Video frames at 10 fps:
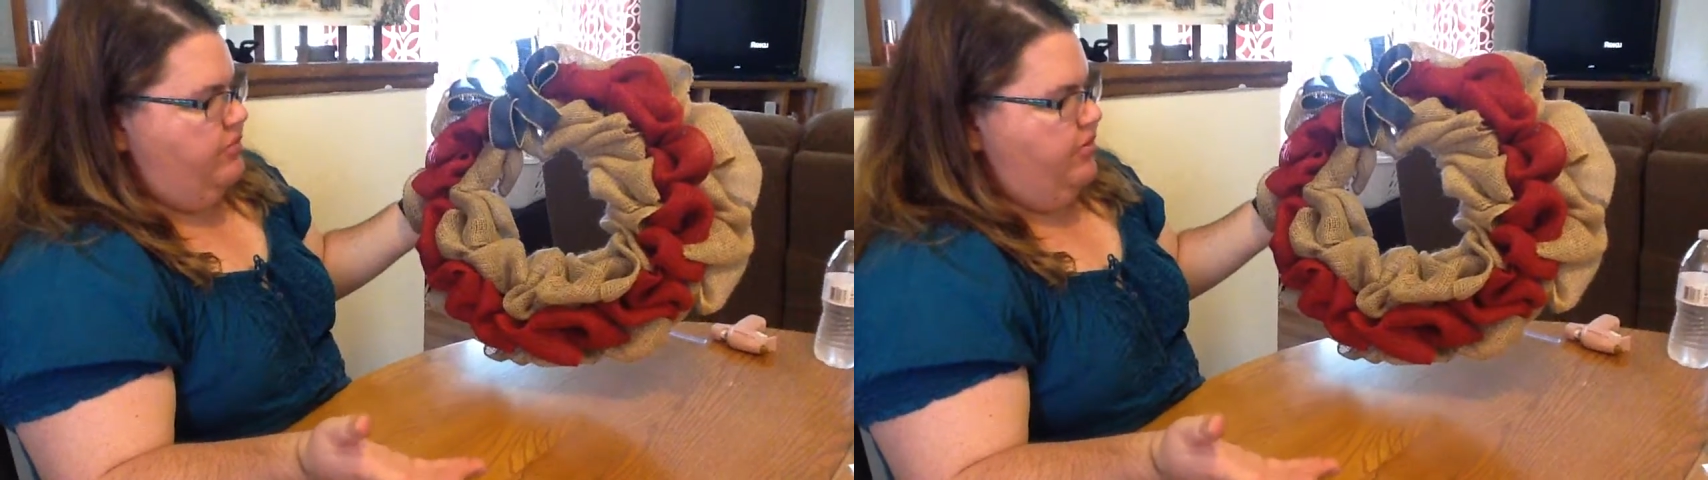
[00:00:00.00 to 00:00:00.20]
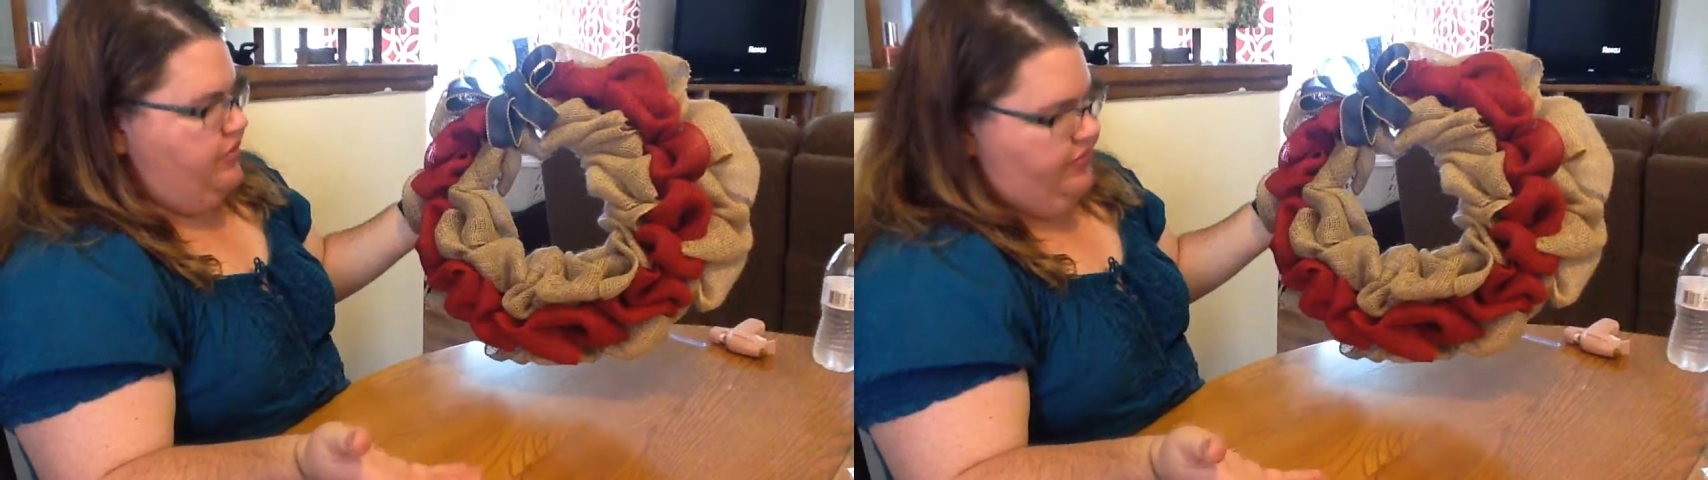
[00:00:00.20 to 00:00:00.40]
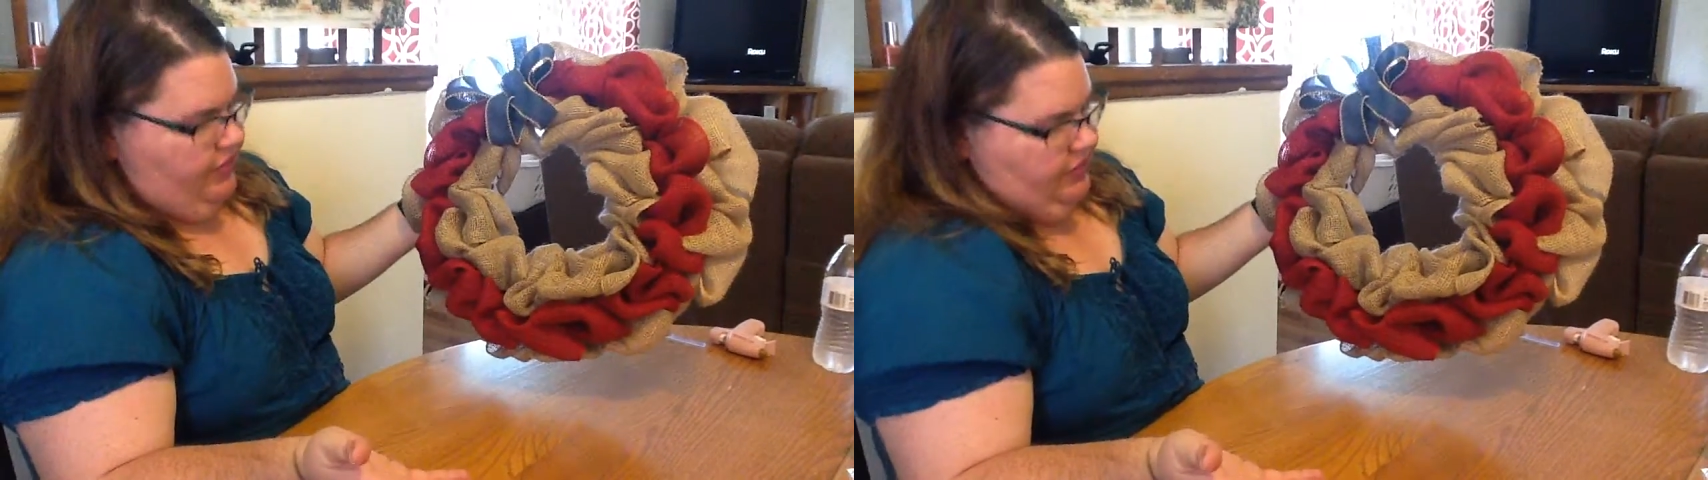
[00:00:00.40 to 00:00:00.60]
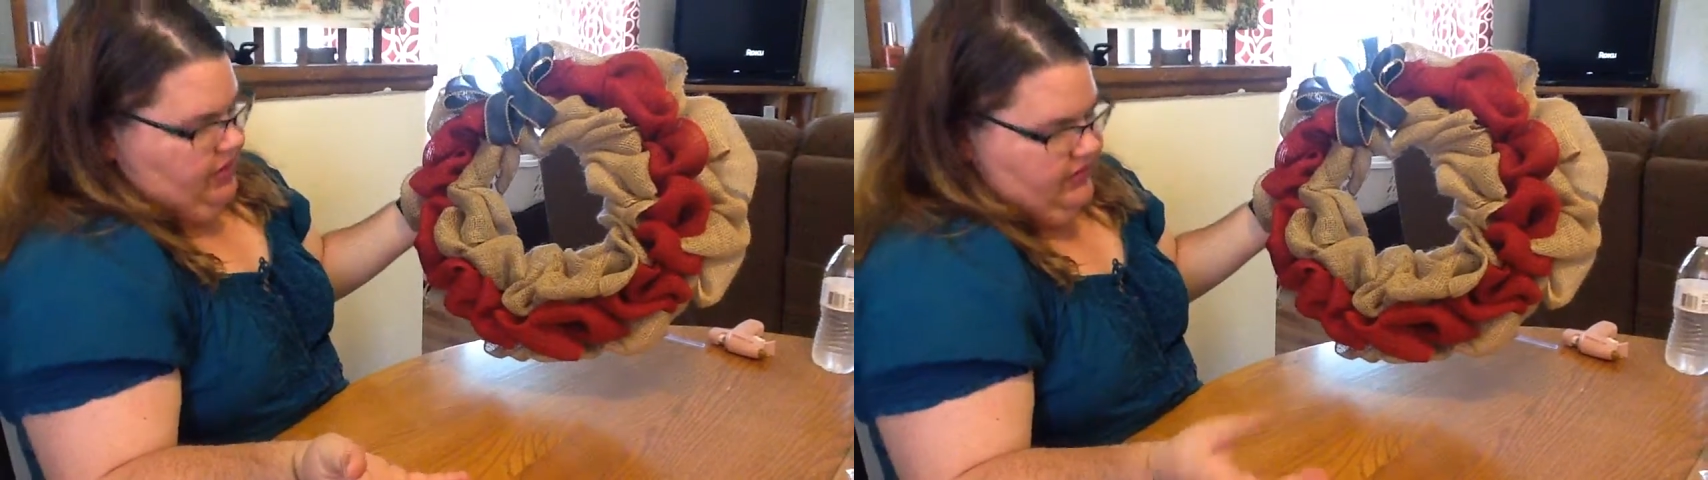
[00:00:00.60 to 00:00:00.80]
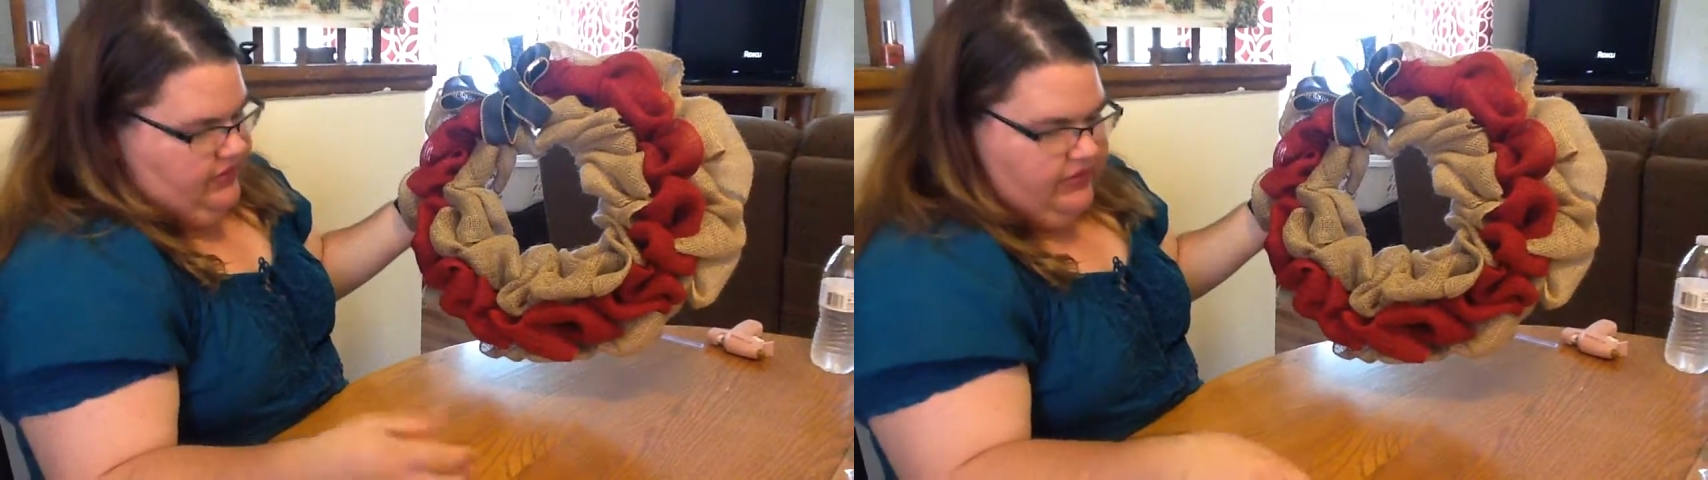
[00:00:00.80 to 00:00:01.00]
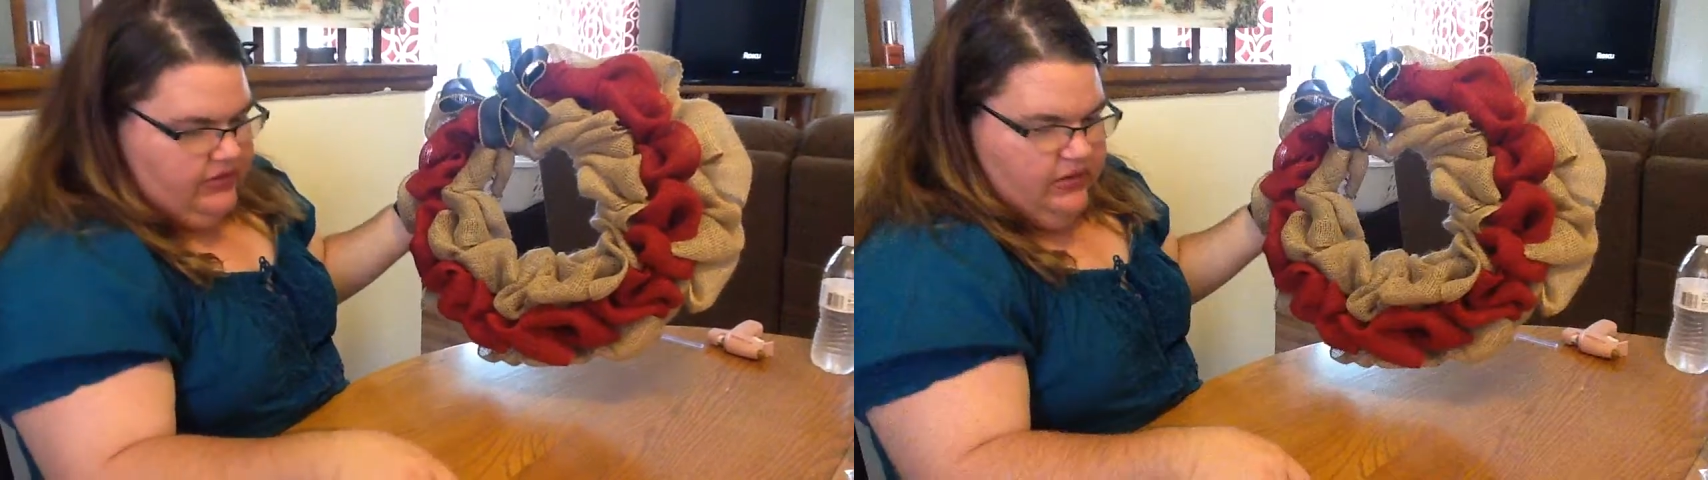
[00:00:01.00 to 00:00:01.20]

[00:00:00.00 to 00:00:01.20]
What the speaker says: bows for wreaths.